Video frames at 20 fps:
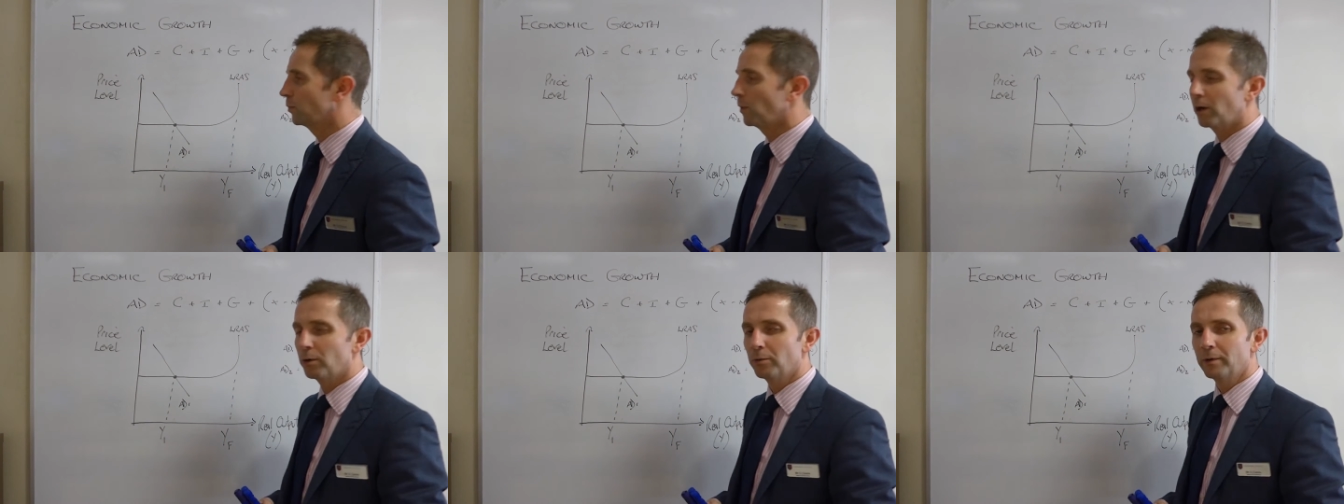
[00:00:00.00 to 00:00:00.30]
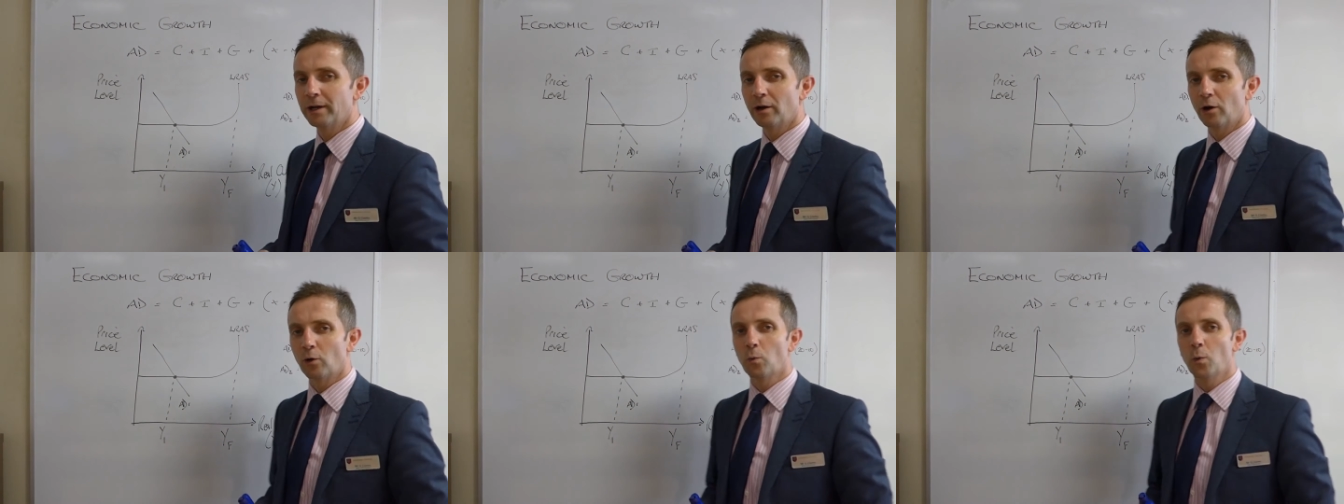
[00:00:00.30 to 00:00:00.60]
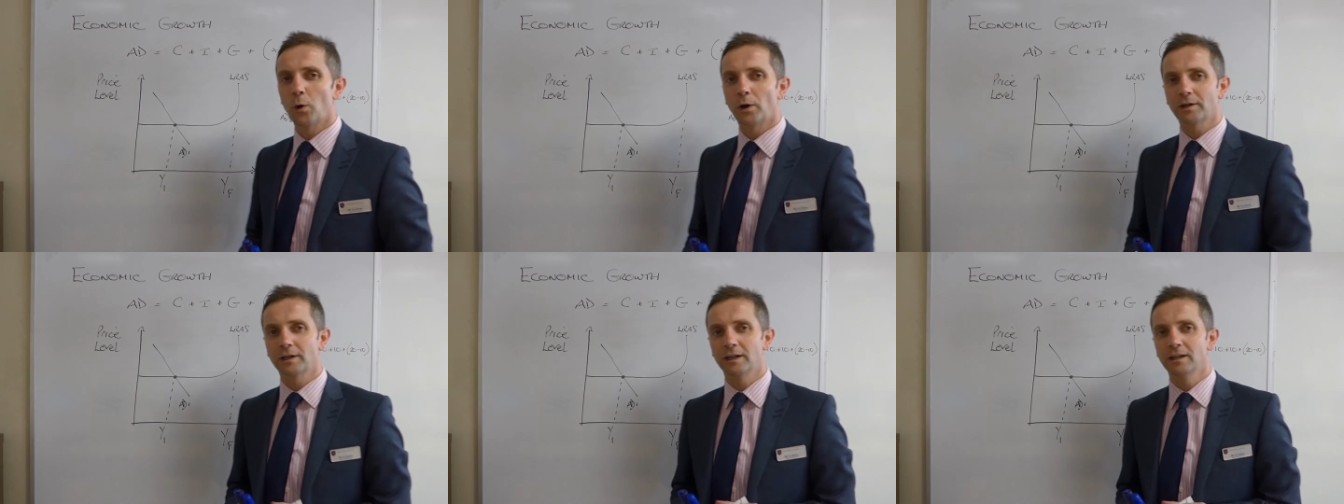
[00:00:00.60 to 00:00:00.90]
where we are
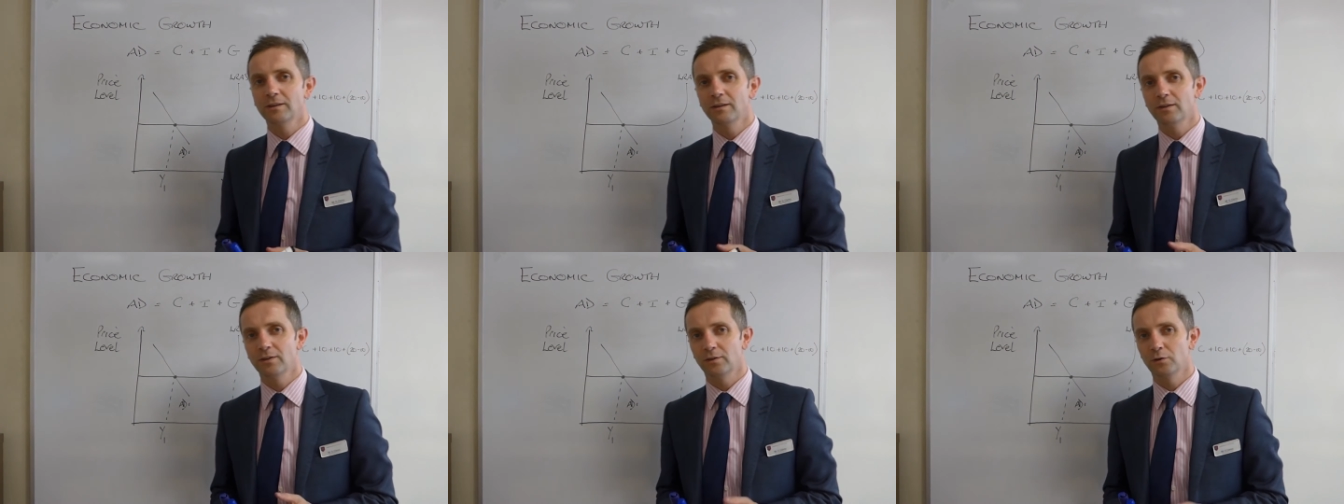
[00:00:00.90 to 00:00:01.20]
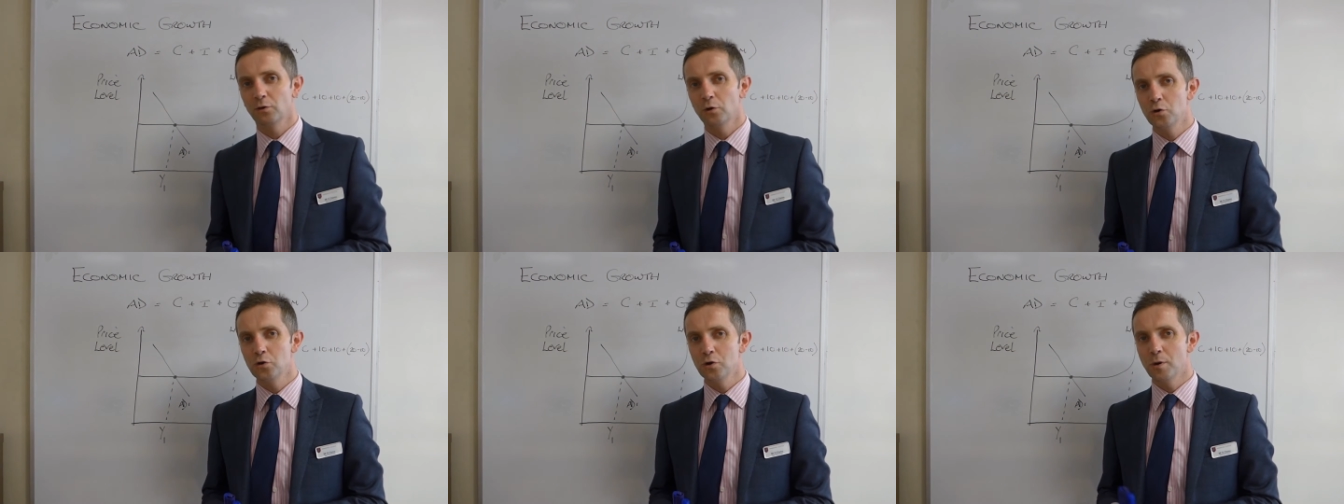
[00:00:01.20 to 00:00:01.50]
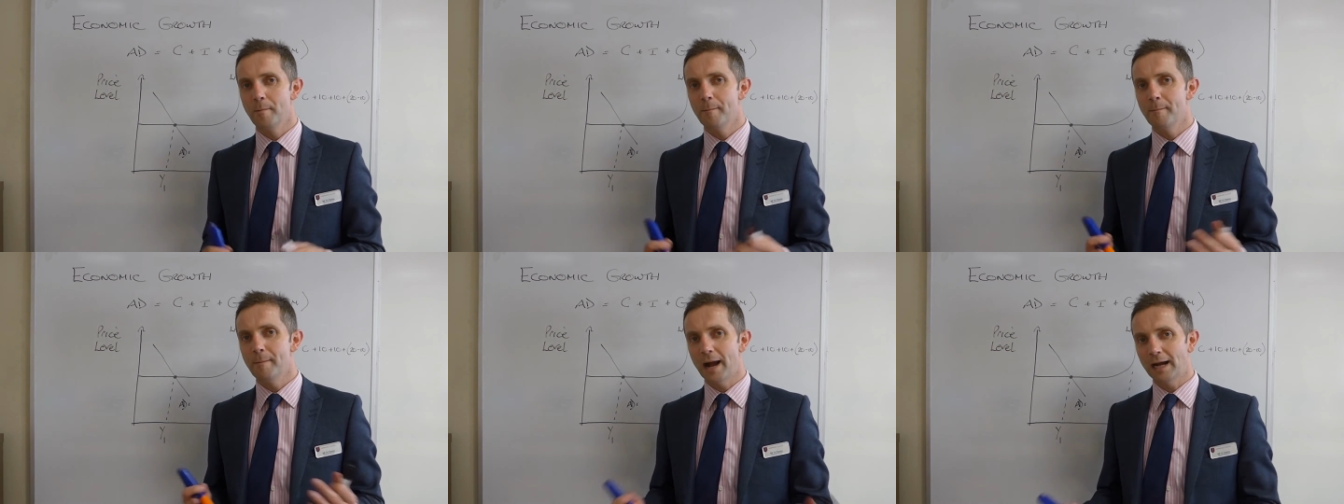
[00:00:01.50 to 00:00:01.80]
working through
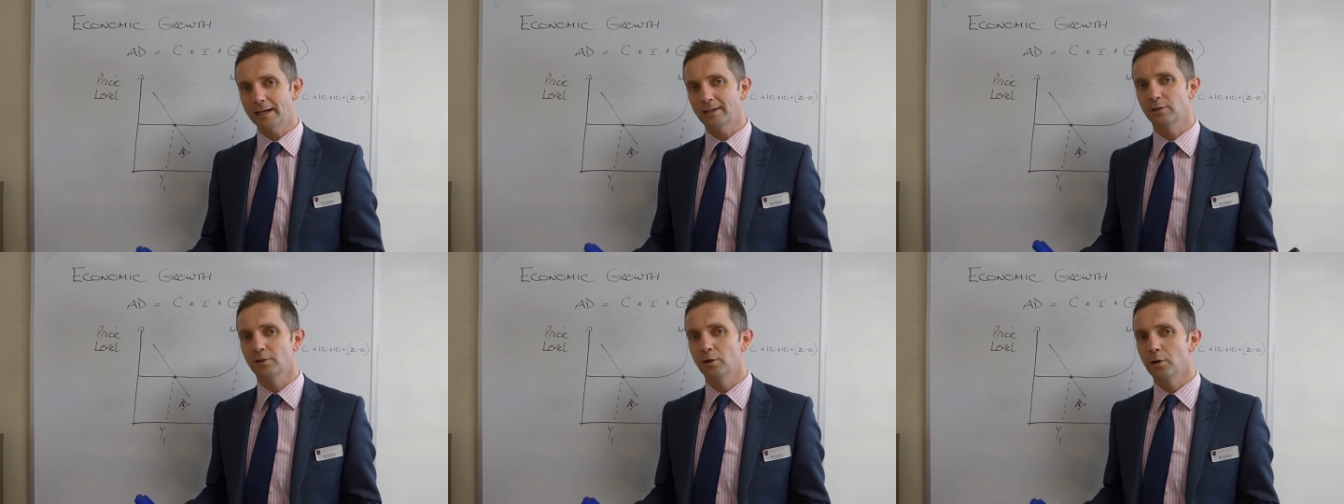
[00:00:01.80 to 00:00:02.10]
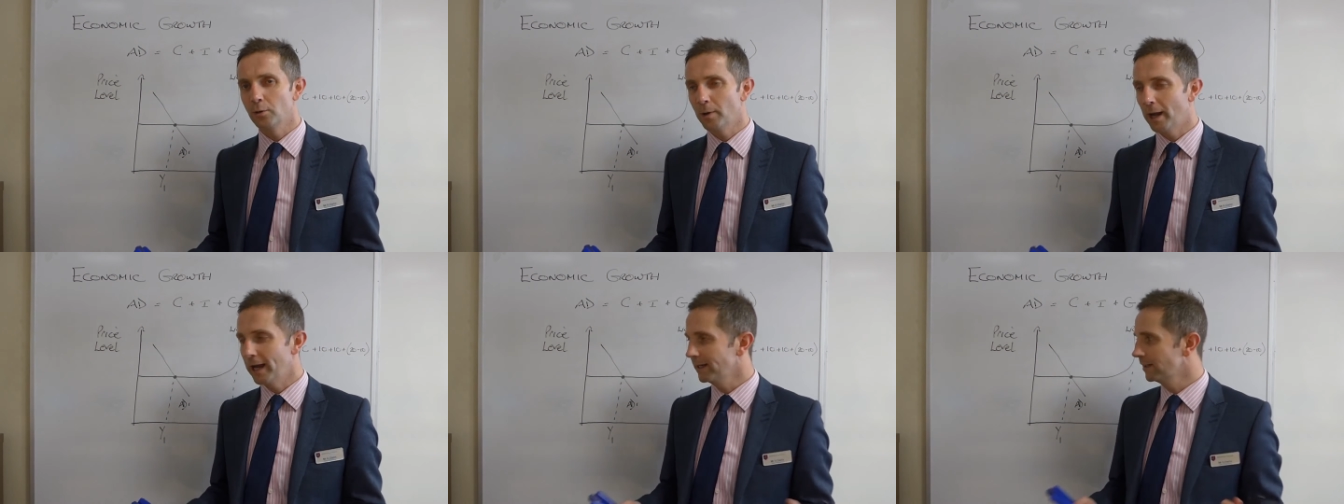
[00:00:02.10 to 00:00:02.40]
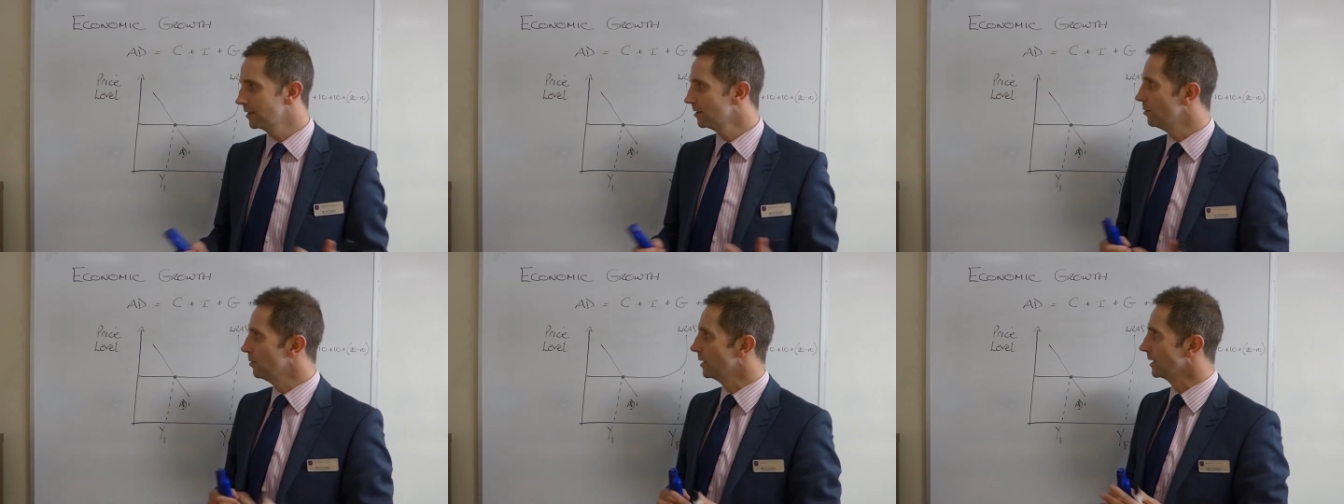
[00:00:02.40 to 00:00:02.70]

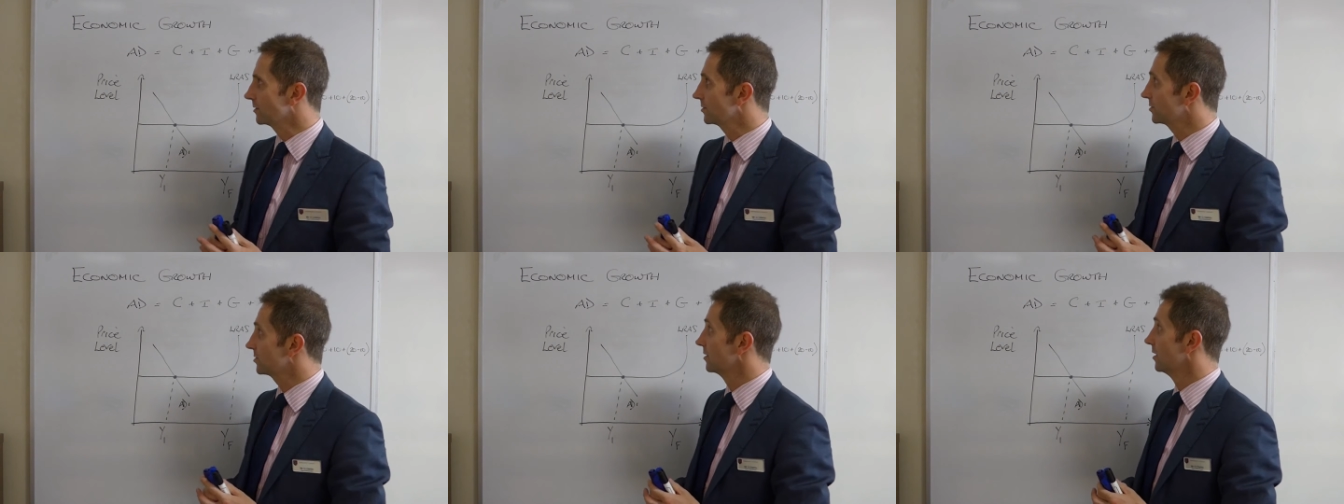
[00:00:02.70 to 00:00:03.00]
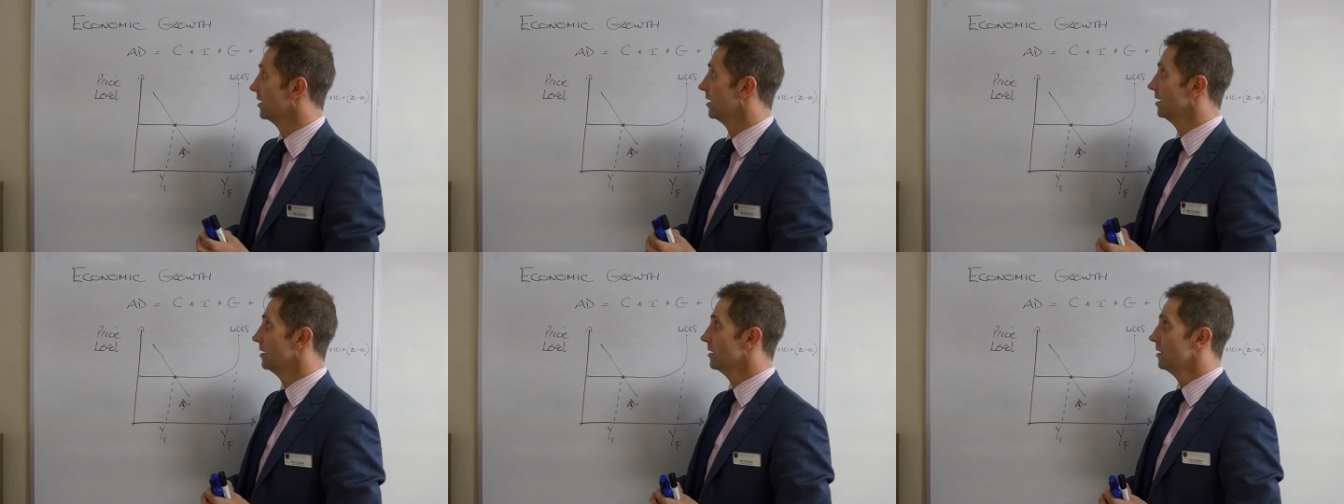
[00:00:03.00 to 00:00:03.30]
macroeconomics.